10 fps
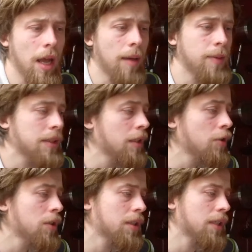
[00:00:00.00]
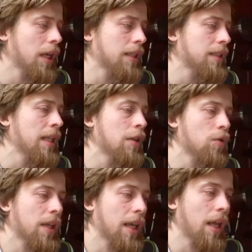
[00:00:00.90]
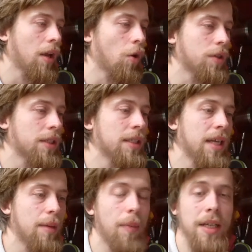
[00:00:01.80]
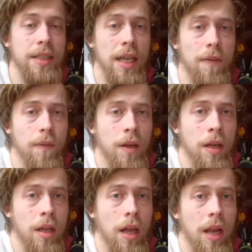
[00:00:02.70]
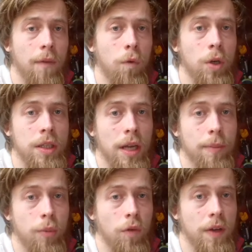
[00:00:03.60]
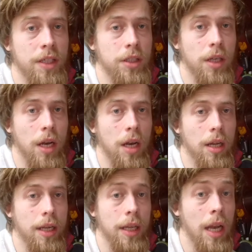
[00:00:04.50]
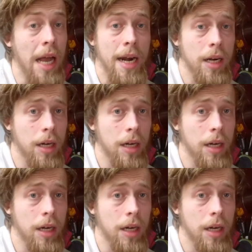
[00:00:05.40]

I, don't, I still don't consider myself like a full-time professional healer.